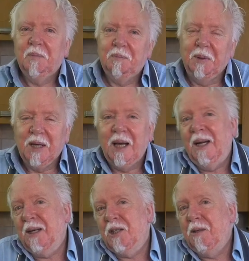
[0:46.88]
But they can
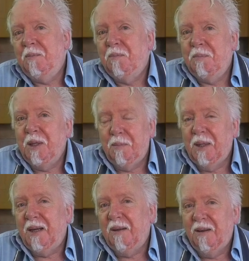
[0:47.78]
actually be a
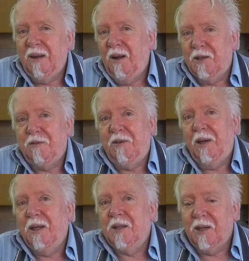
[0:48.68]
bit hard to
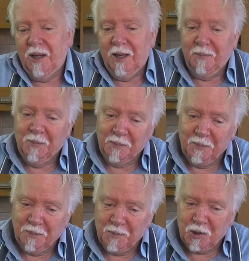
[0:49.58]
find. Um,
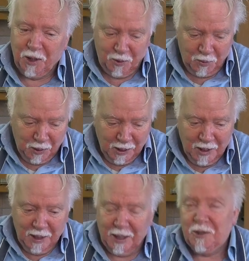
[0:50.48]
so
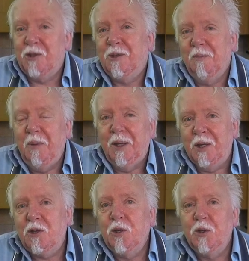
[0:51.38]
that's my
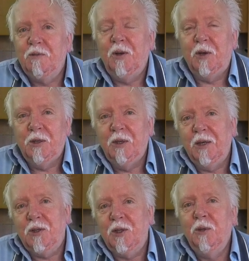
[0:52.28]
excuse for not doing
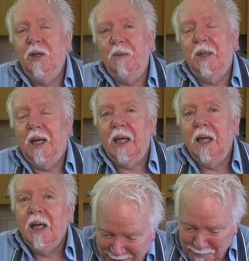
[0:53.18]
it sooner, Billy.
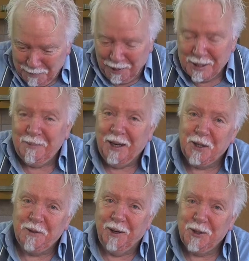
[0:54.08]
Uh, but I did manage
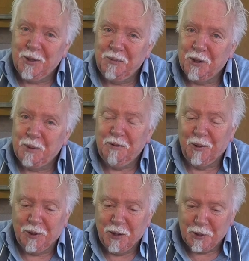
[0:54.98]
to find some just
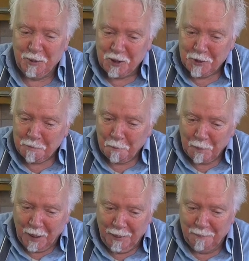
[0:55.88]
before Christmas.
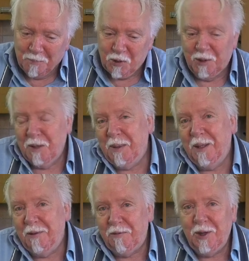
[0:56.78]
Um, so they've been
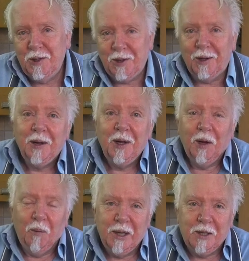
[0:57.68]
in the freezer
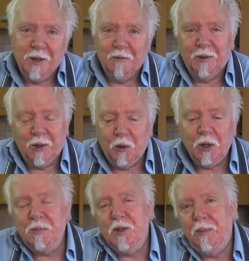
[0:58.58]
waiting for the
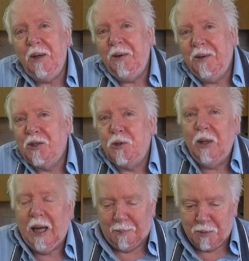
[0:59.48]
Christmas period to
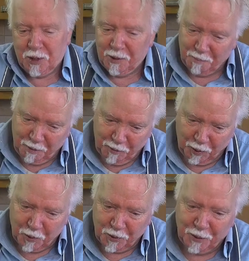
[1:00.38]
elapse
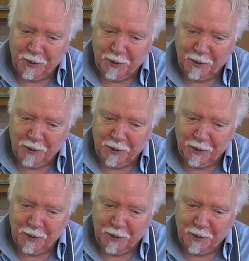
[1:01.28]
before I could do